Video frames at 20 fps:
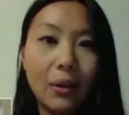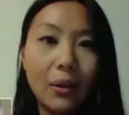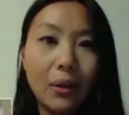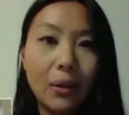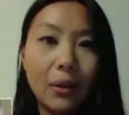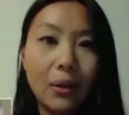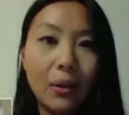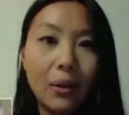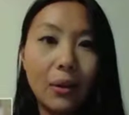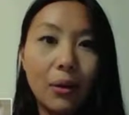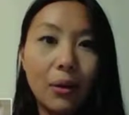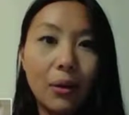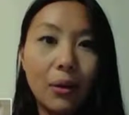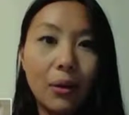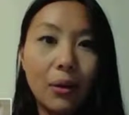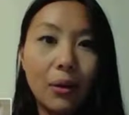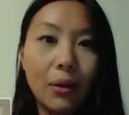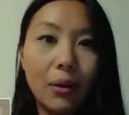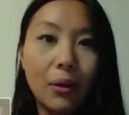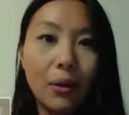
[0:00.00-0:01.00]

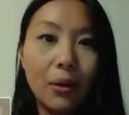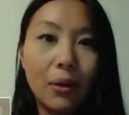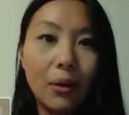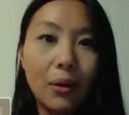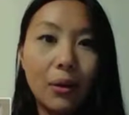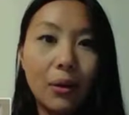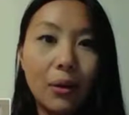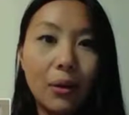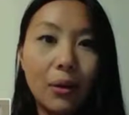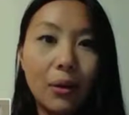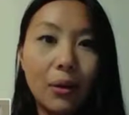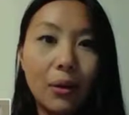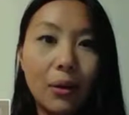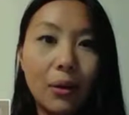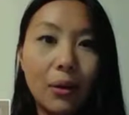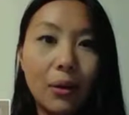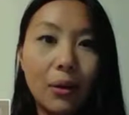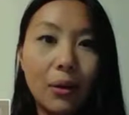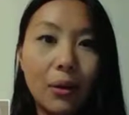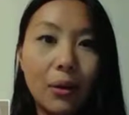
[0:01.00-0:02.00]
fame. I don't
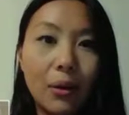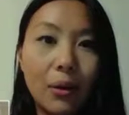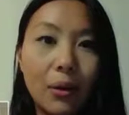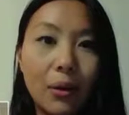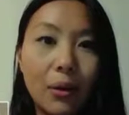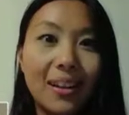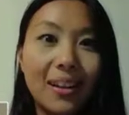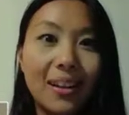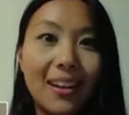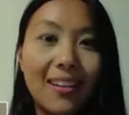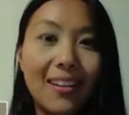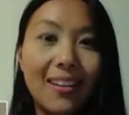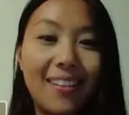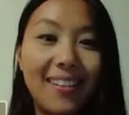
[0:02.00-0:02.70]
regret it at all.